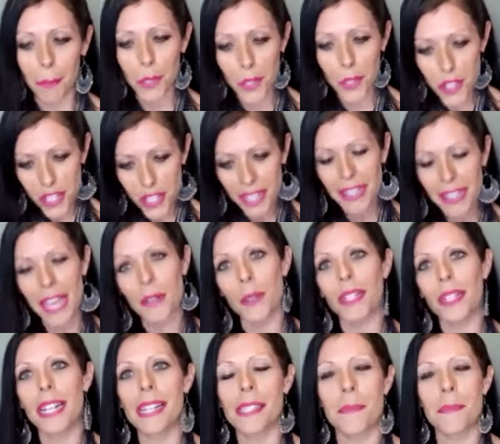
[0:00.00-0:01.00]
pushing that
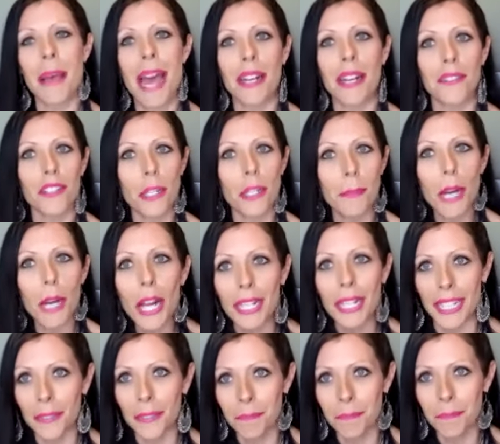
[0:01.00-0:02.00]
orgasm out of our
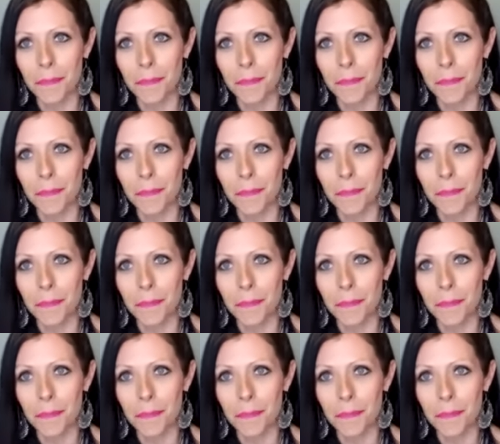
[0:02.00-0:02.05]
body,